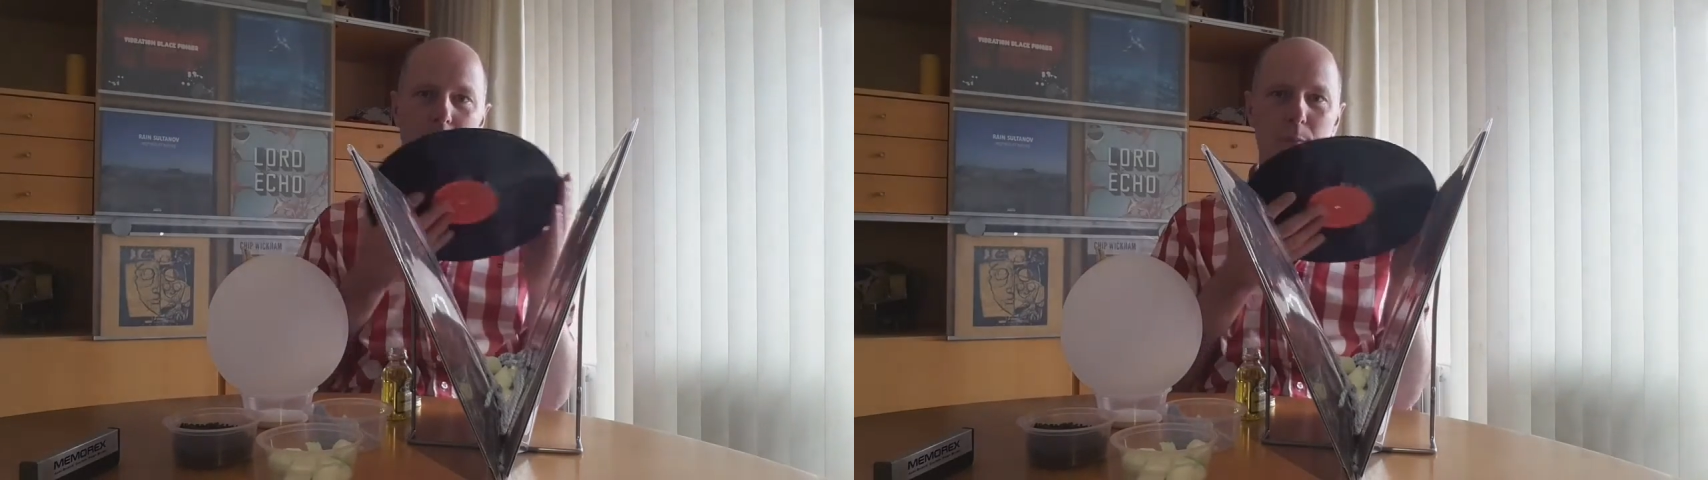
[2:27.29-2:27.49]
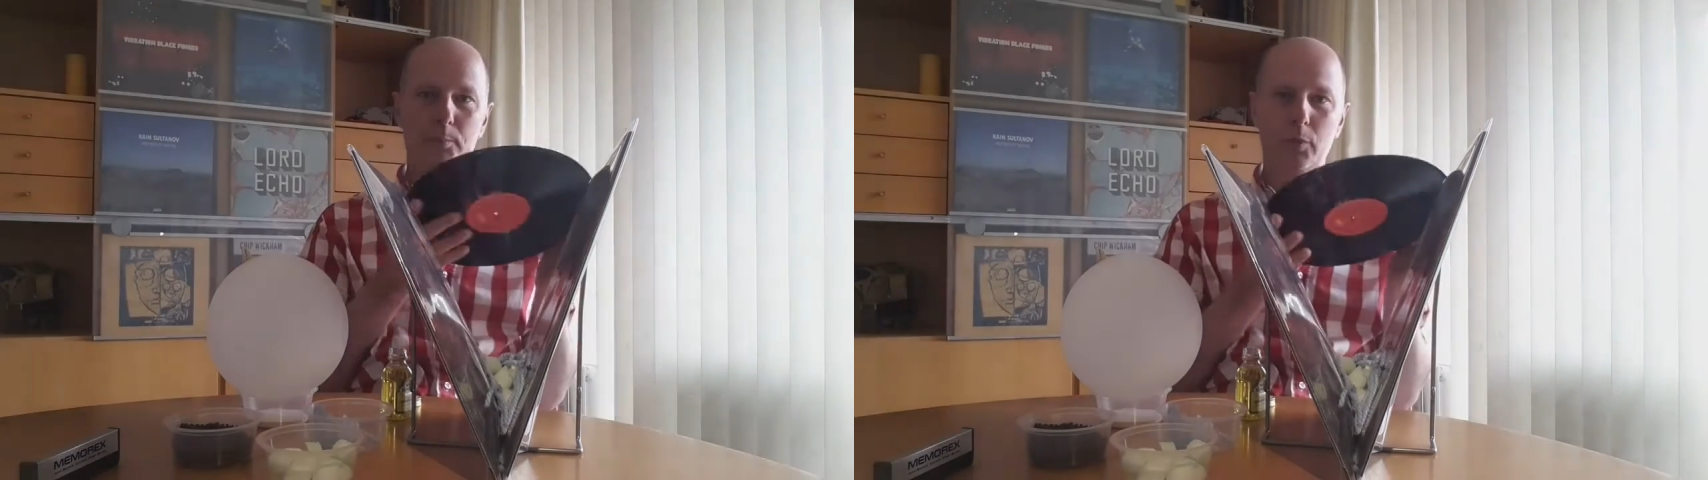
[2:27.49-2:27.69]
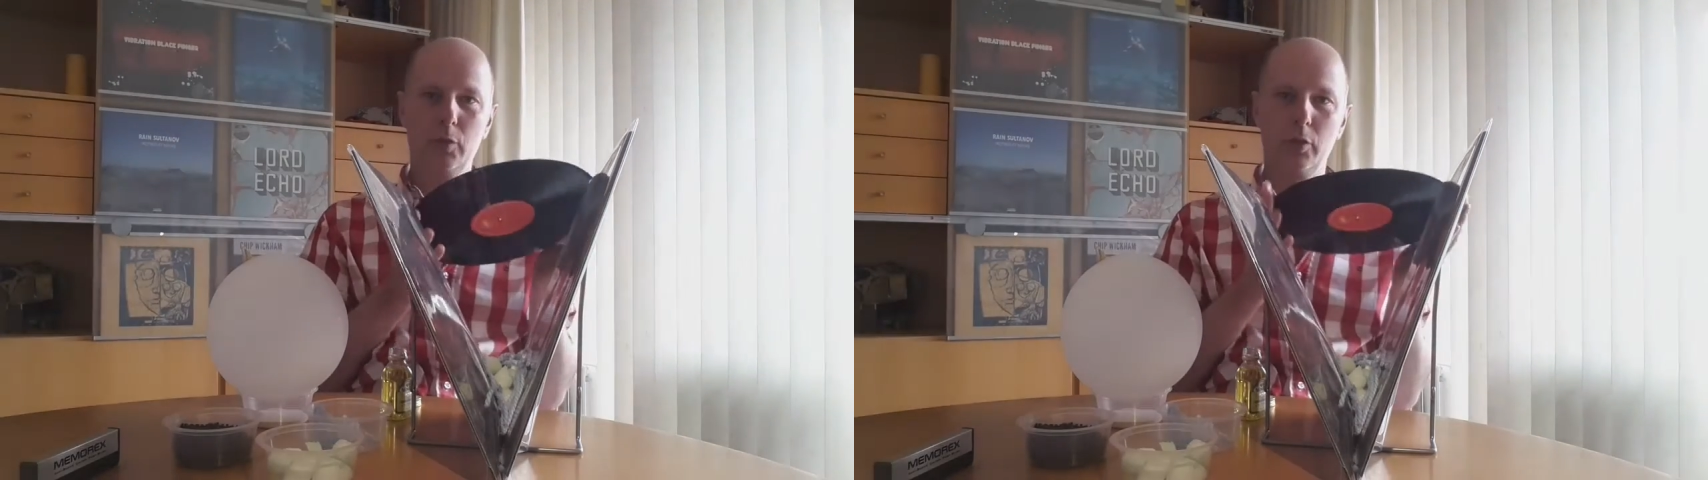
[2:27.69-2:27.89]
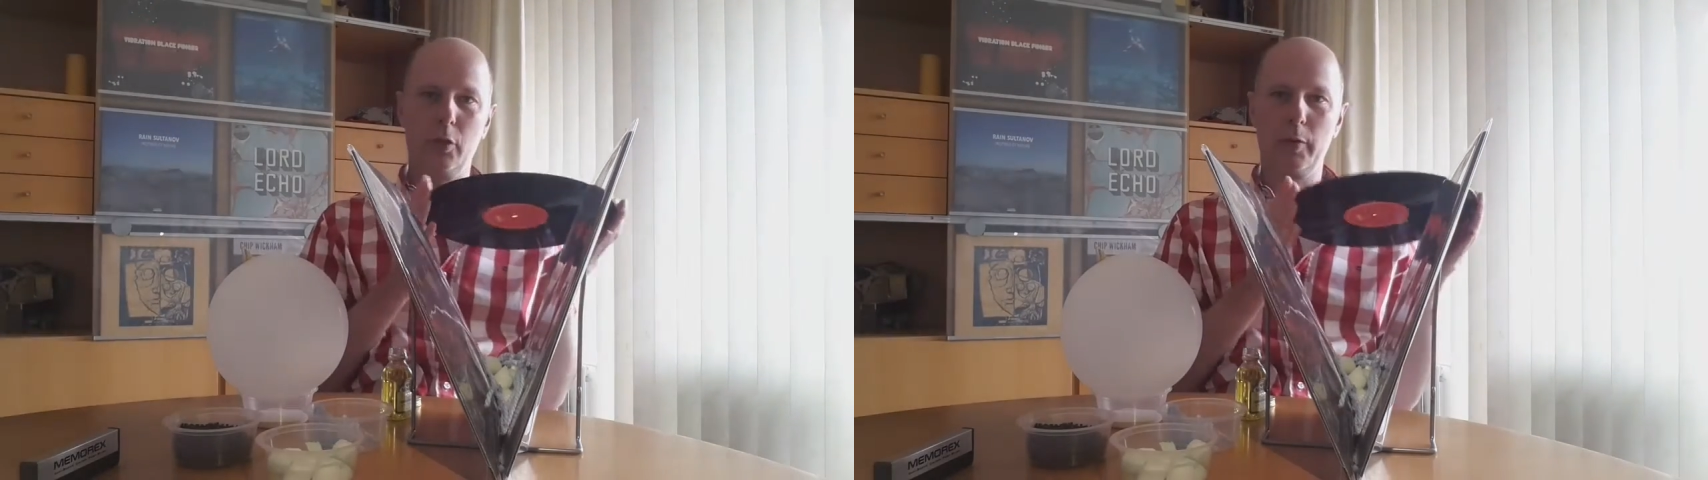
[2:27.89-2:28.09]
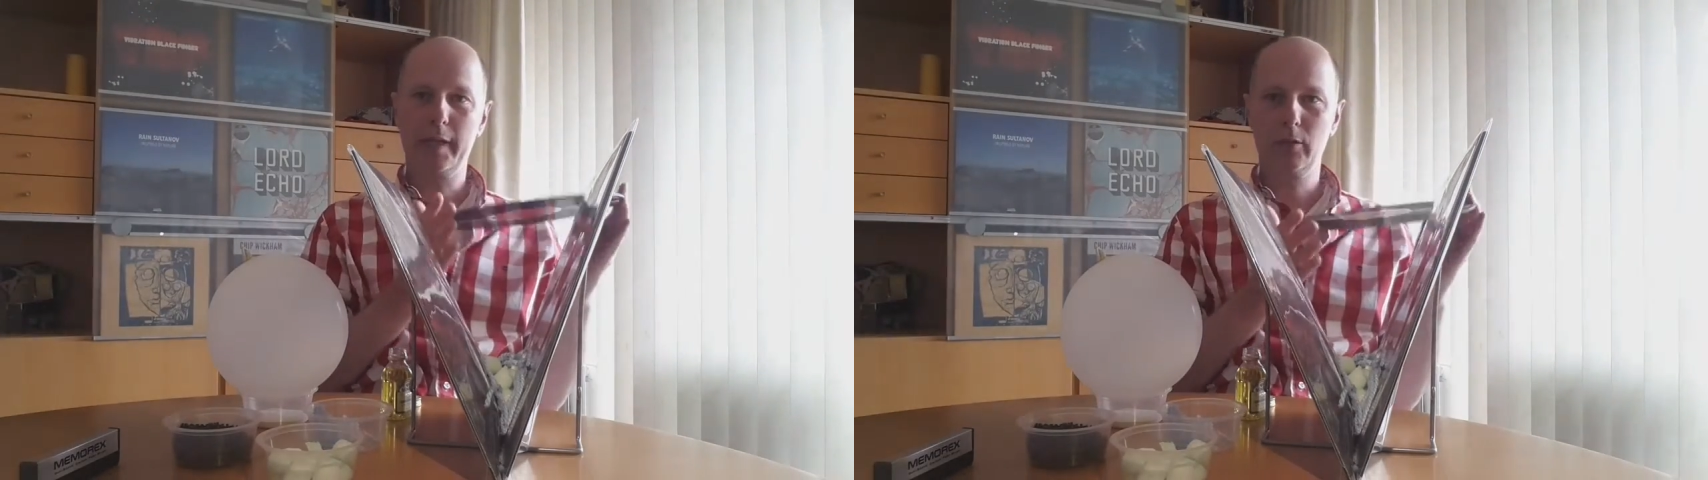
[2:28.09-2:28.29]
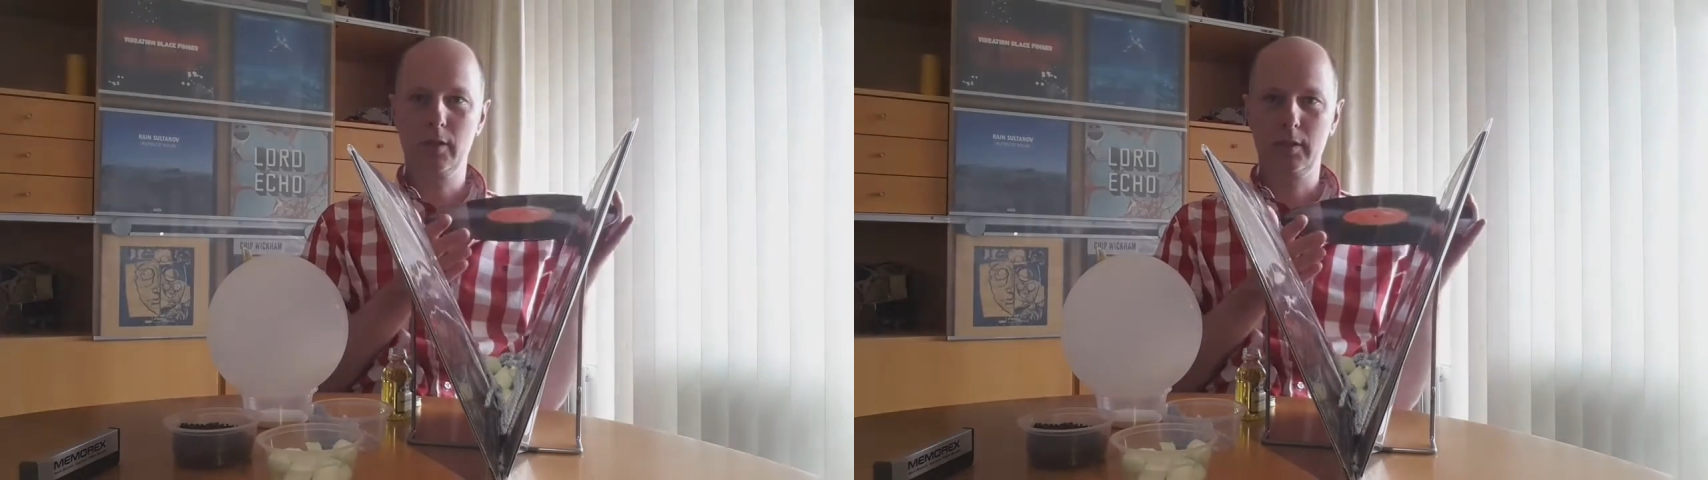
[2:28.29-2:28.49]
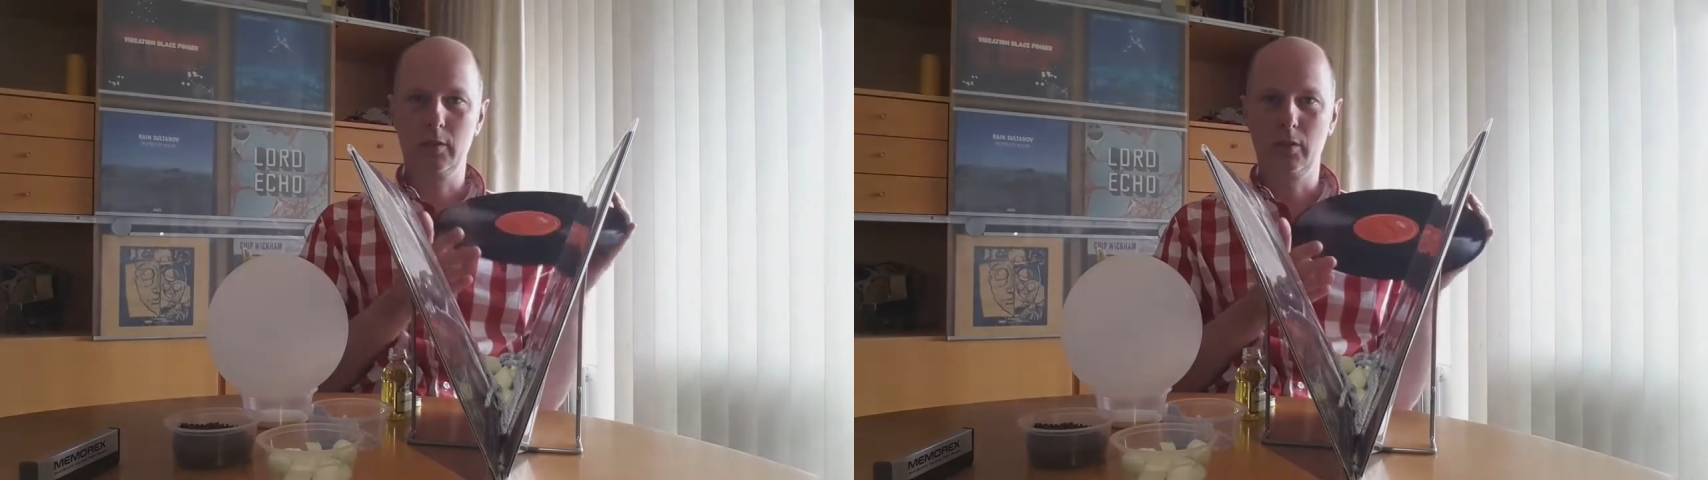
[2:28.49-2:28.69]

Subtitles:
when you put on a record